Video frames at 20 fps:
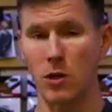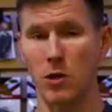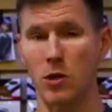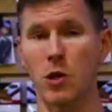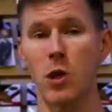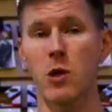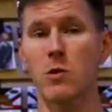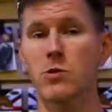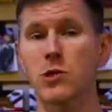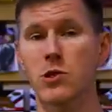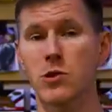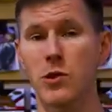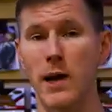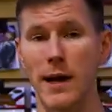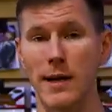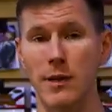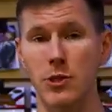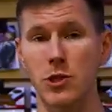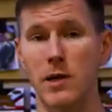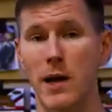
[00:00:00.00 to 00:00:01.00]
low
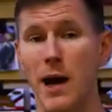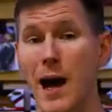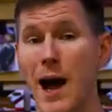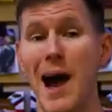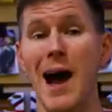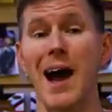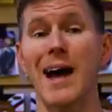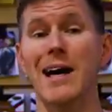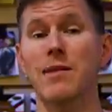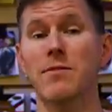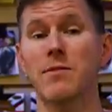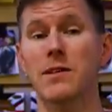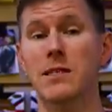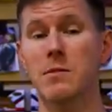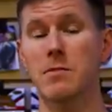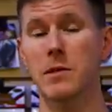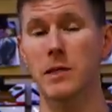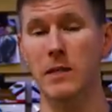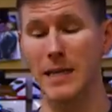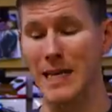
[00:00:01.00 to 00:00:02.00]
stretch, high
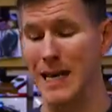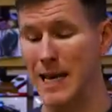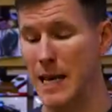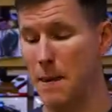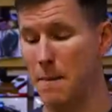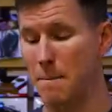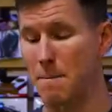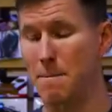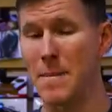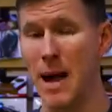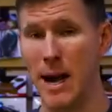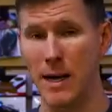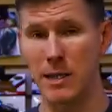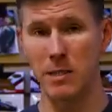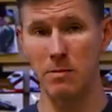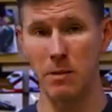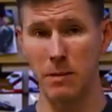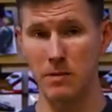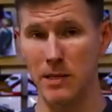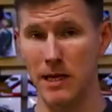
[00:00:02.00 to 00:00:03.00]
invisibility,
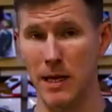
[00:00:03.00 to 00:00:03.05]
maximum